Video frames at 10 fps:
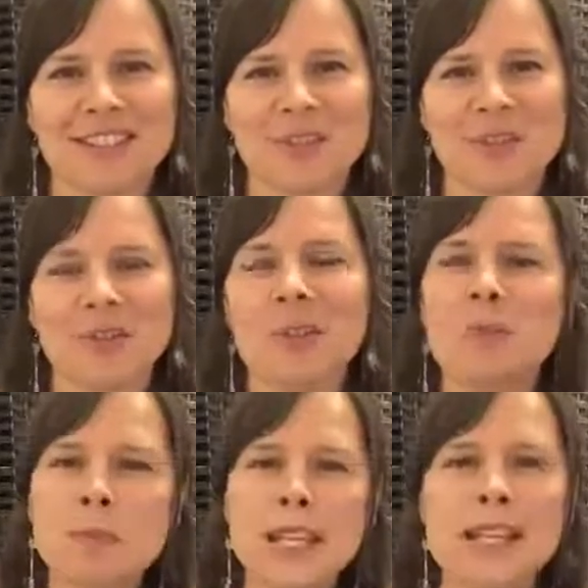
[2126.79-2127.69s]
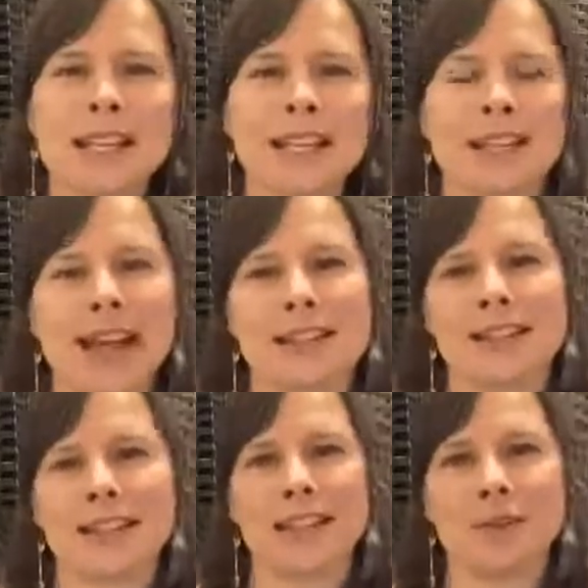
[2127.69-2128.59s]
to be in that
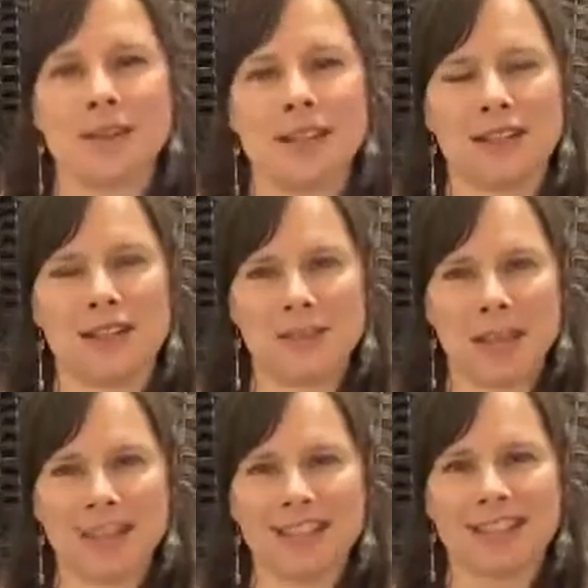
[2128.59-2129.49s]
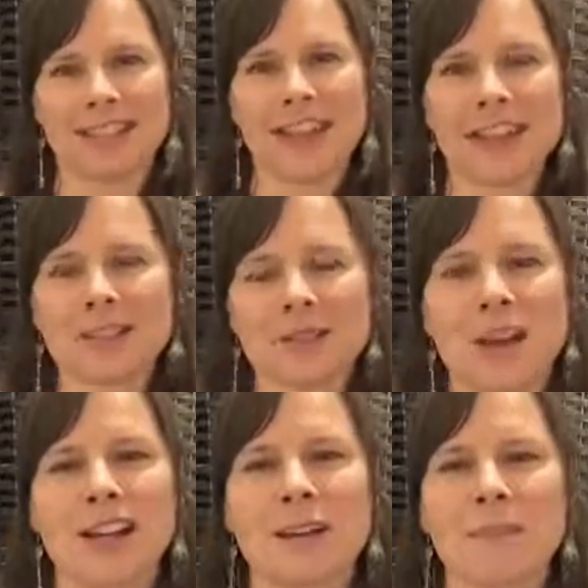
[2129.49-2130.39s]
sacred space, and that is
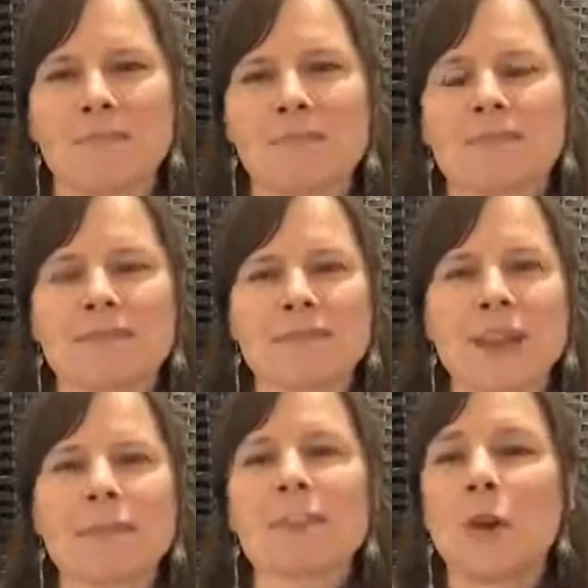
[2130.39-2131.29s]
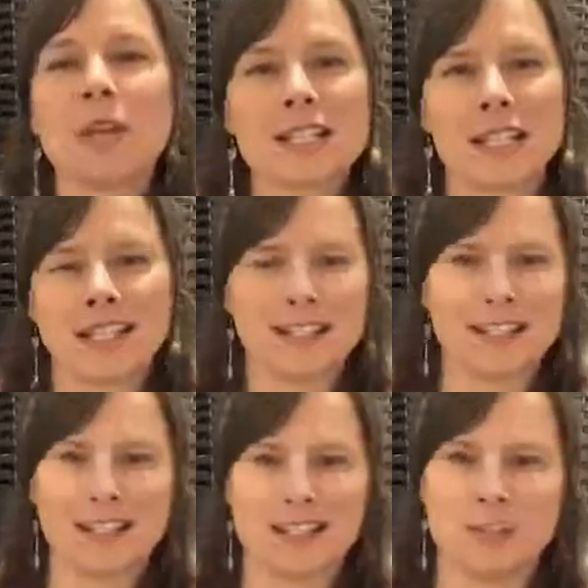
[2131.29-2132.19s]
why I'm so
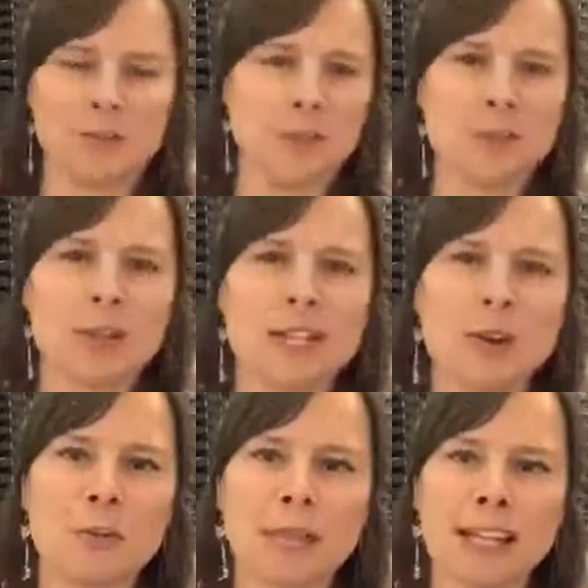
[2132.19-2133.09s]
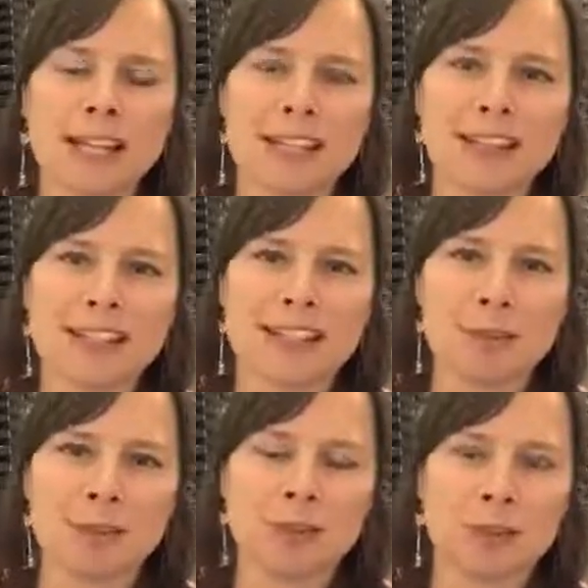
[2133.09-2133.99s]
excited to be reopening the
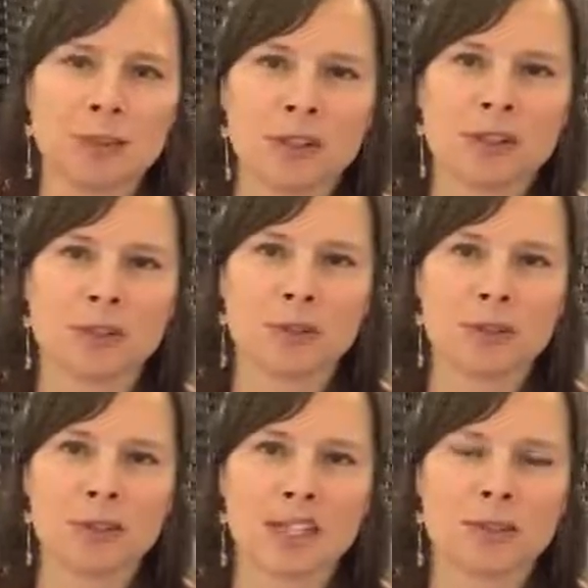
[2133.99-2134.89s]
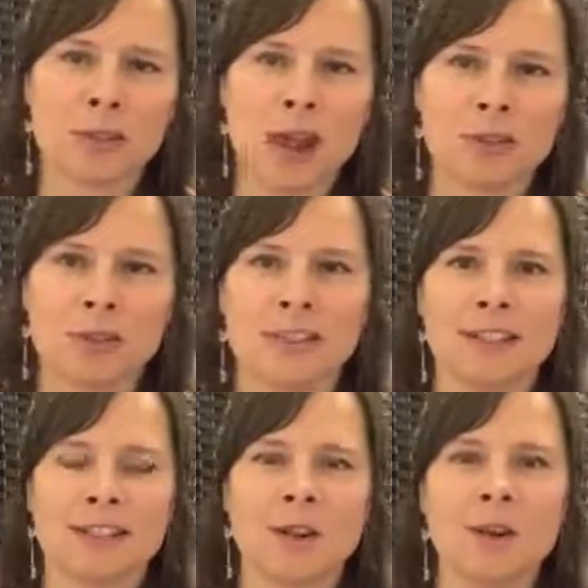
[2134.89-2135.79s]
temple doors for She Spirals.
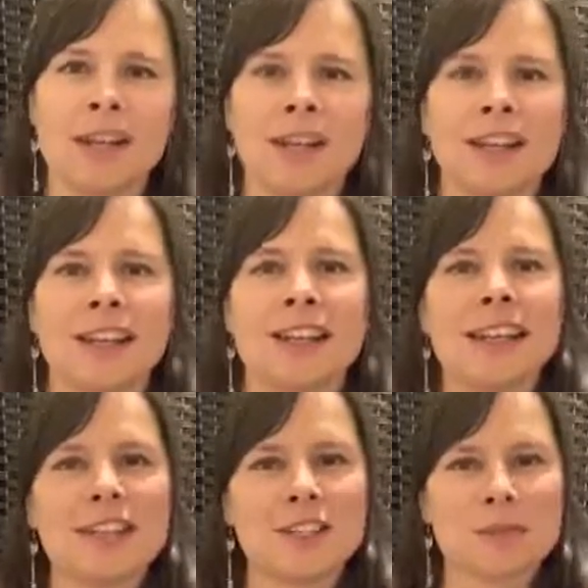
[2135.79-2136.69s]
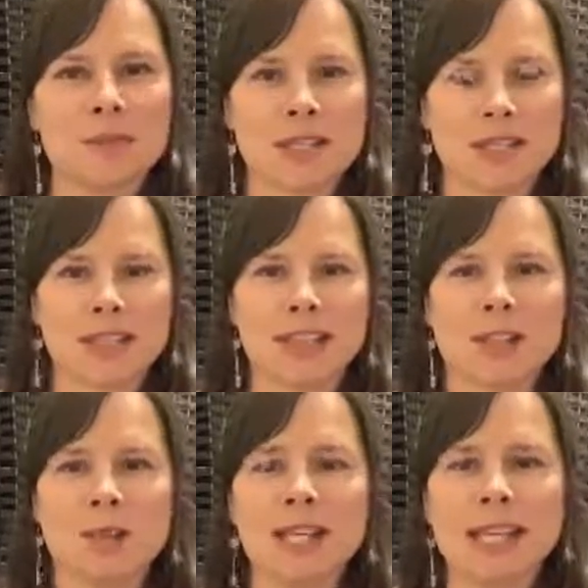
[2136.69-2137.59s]
So in case you missed it
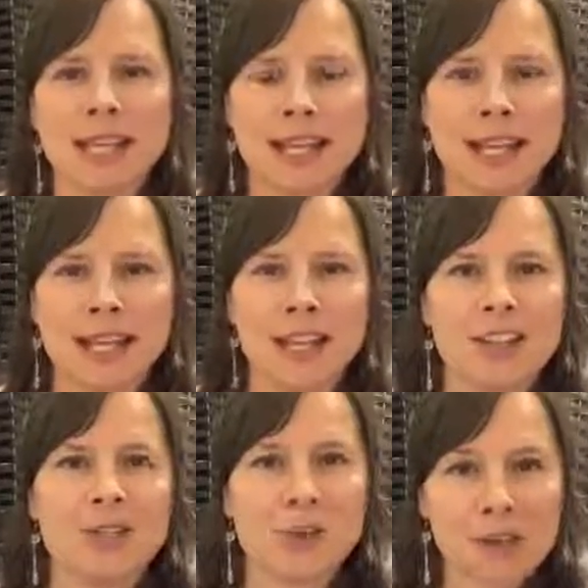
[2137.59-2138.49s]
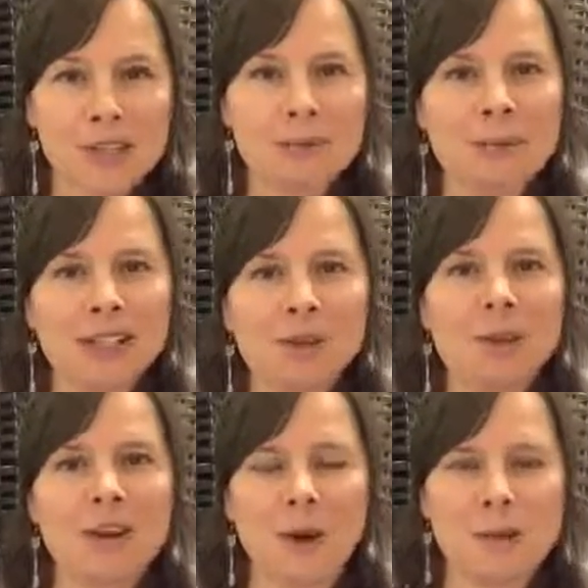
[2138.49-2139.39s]
at the beginning, doors will
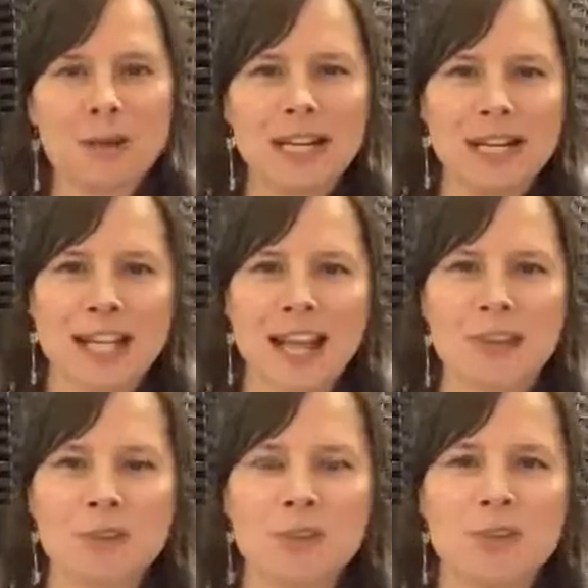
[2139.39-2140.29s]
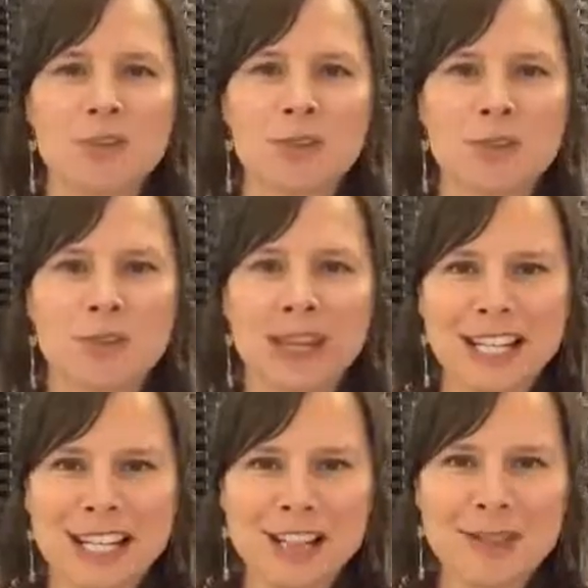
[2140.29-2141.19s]
be opening again from June
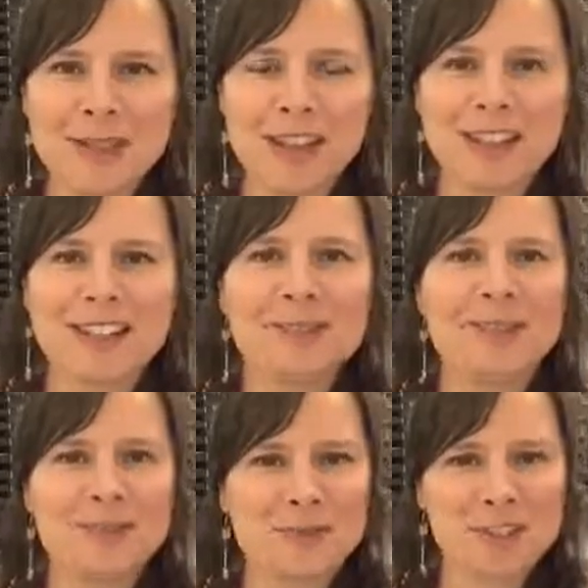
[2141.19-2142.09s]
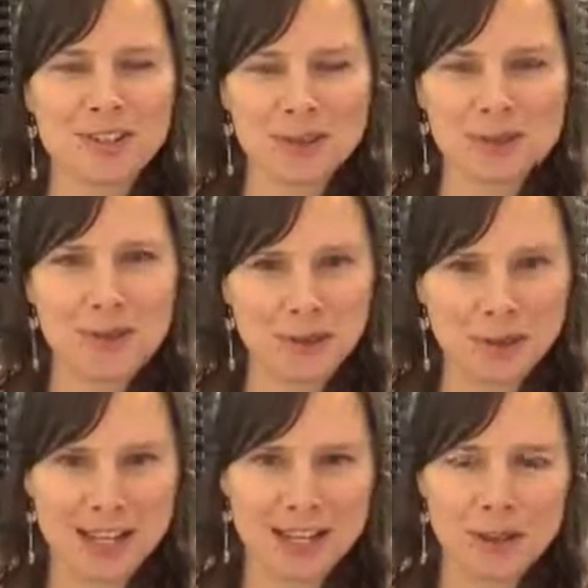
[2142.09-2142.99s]
20th to June
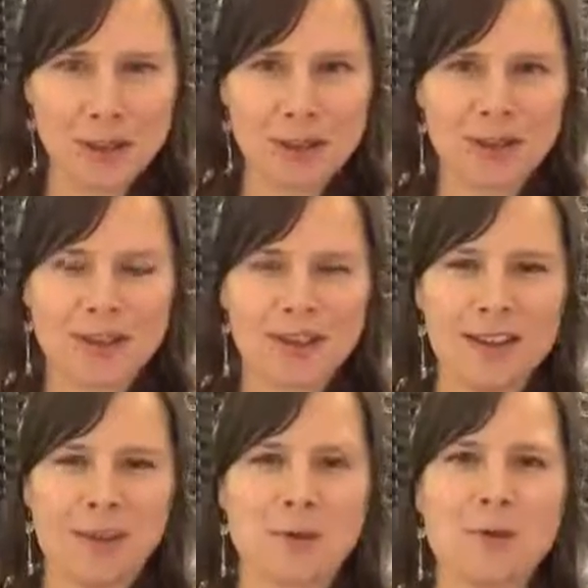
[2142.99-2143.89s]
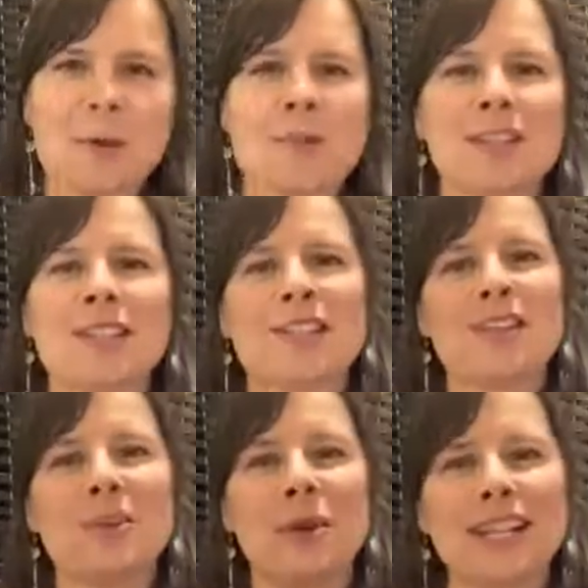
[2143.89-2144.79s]
30th for women to
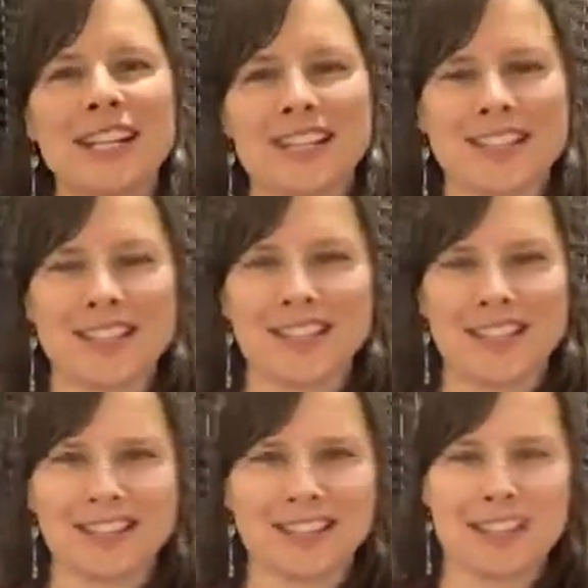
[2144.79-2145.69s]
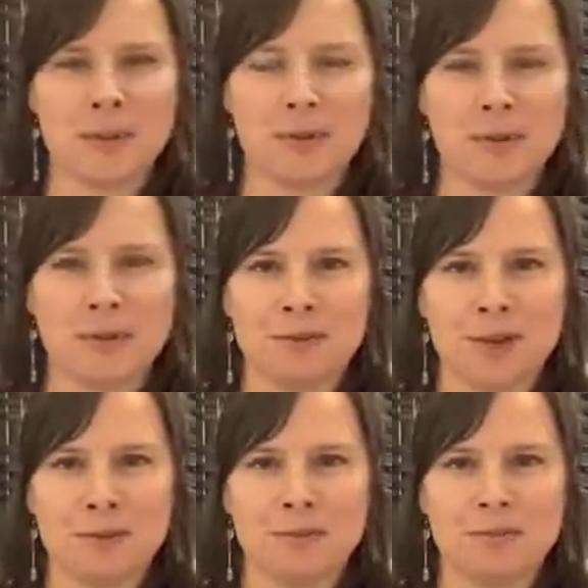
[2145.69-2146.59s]
join us in the temple
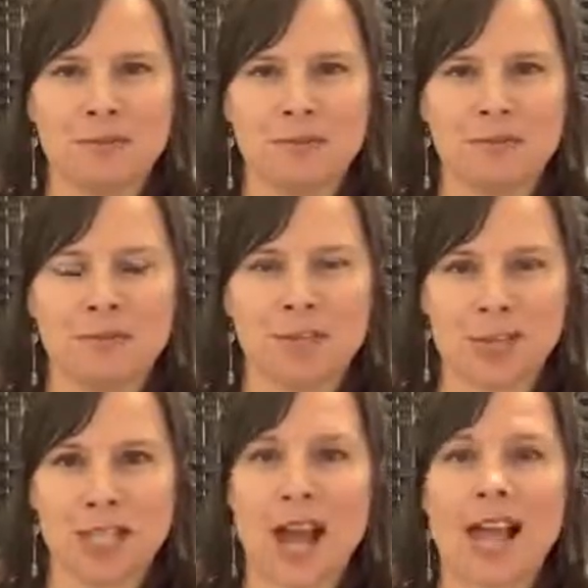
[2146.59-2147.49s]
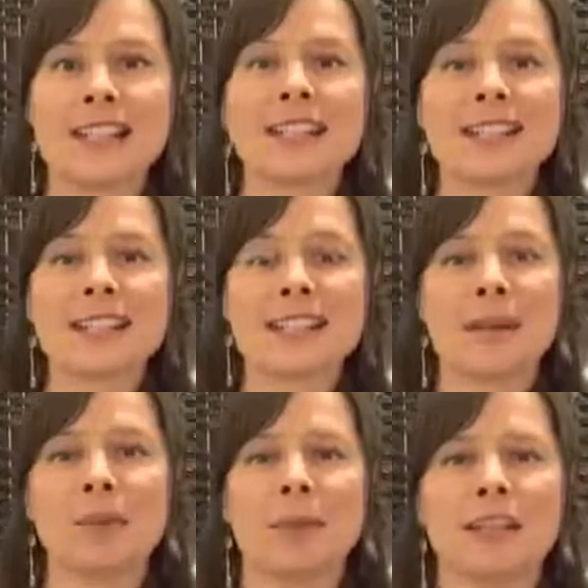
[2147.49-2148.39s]
from July to
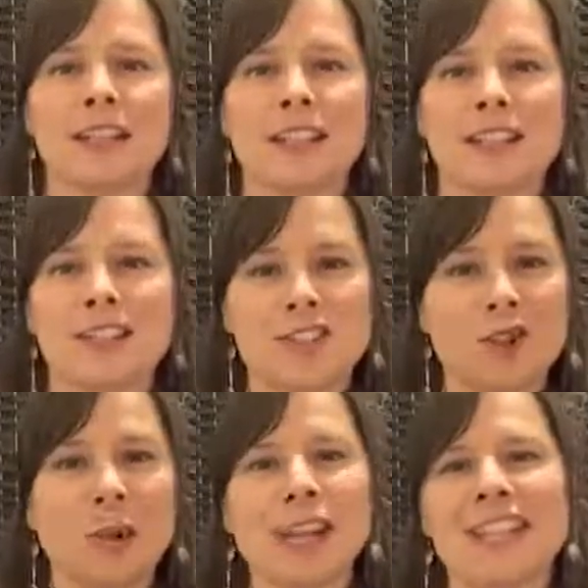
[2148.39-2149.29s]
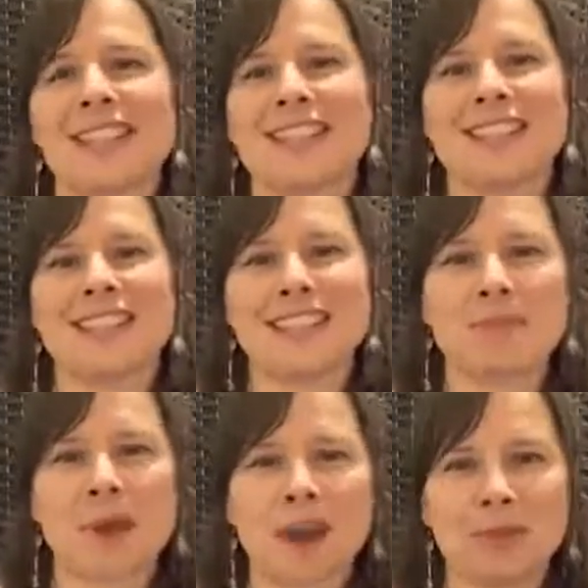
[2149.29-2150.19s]
December, to join us in the
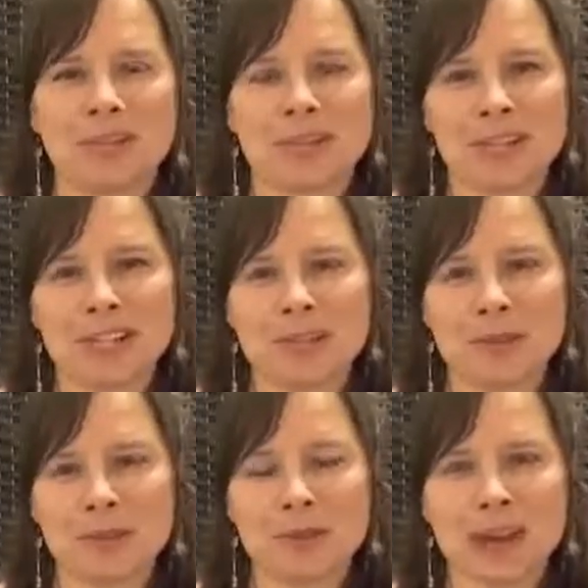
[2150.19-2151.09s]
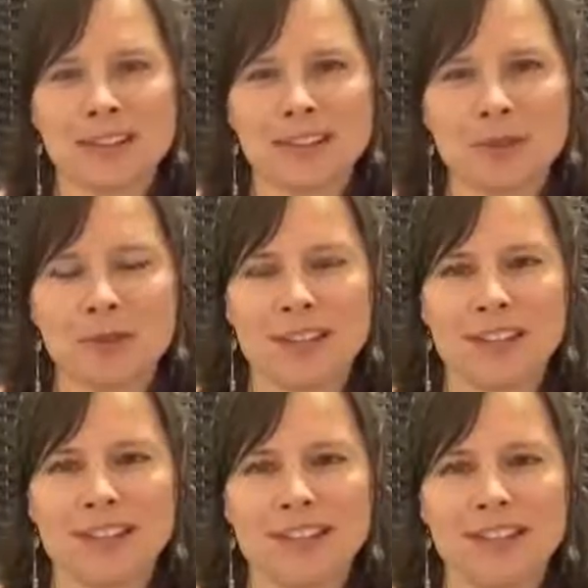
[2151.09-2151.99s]
spiral journey for the rest of the
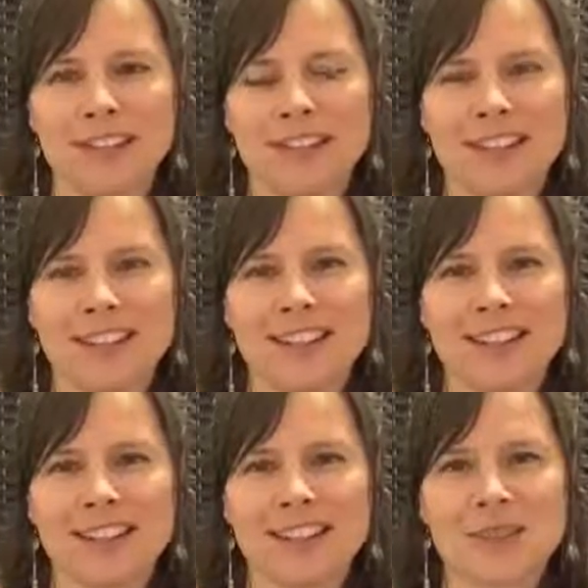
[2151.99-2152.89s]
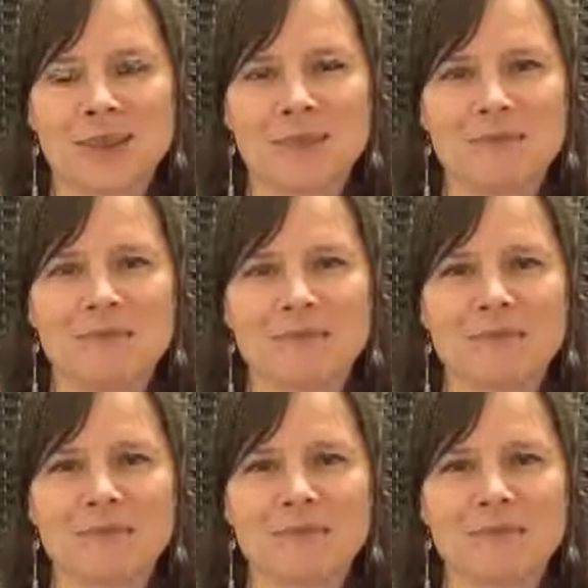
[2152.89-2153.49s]
year. So